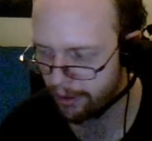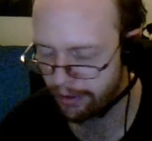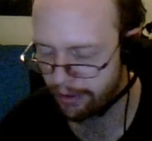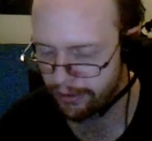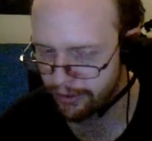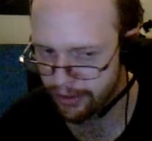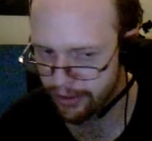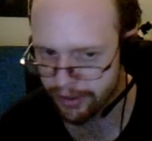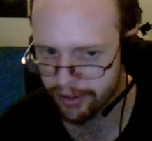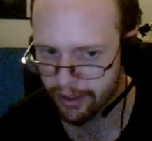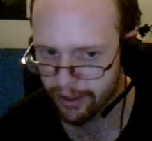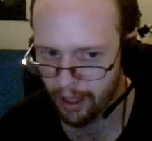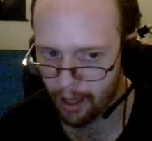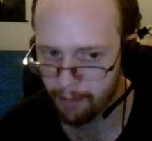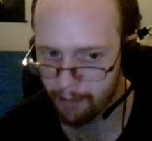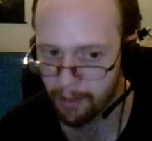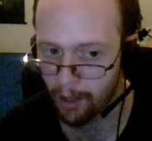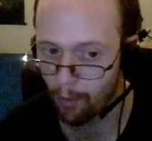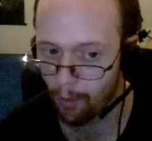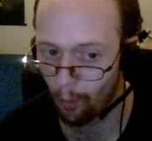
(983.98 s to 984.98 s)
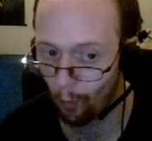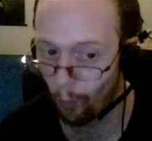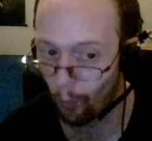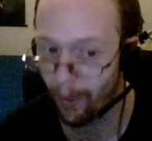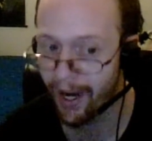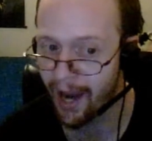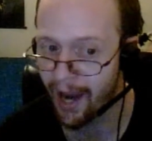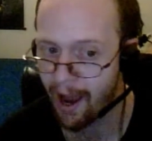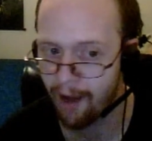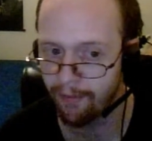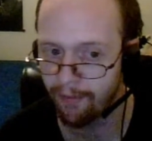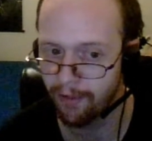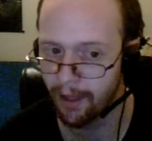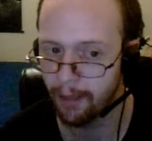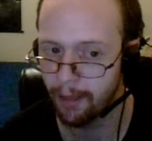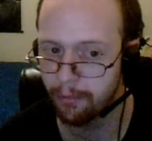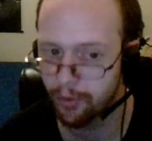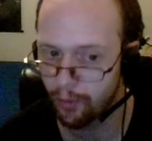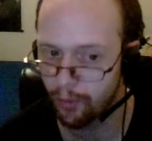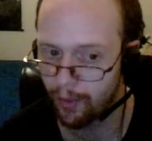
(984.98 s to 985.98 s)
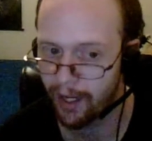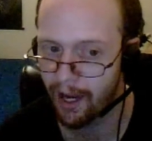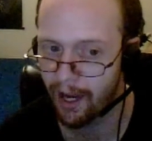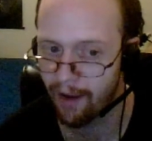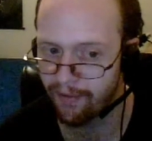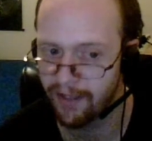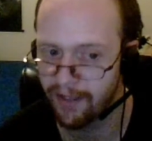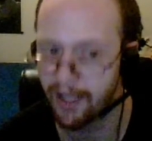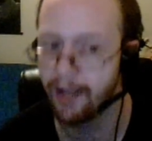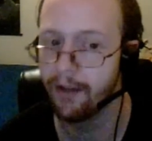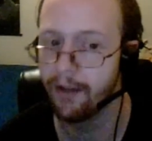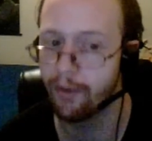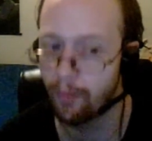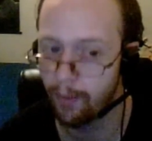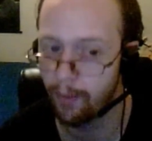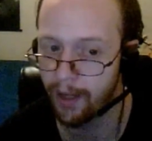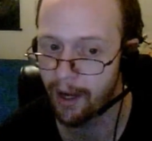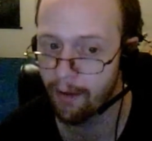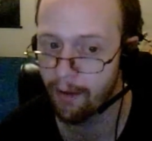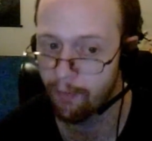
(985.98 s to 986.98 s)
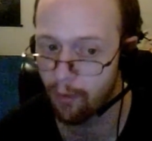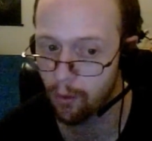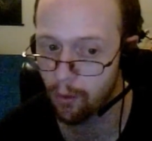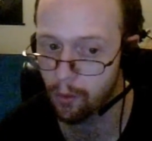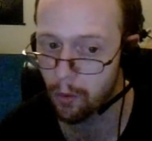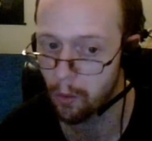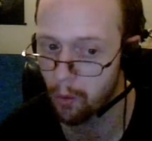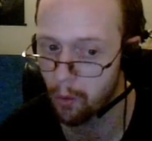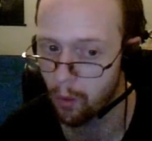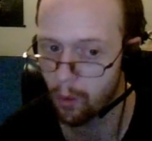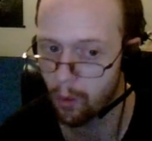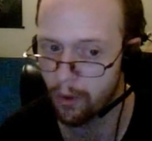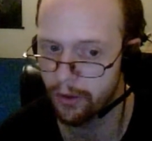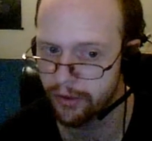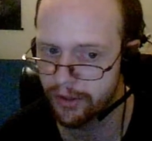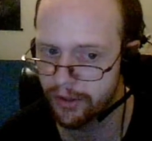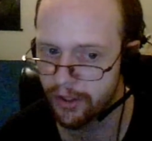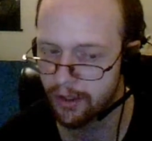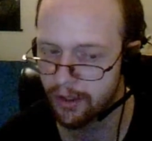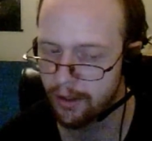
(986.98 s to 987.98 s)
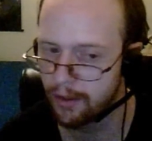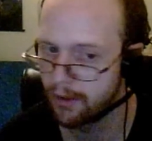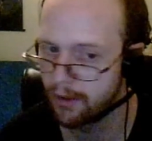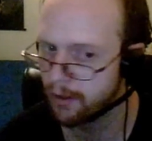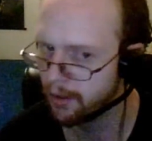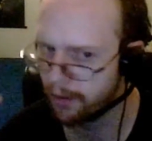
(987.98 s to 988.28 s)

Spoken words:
I mean, we have lips, we have teeth, we have vocal cords.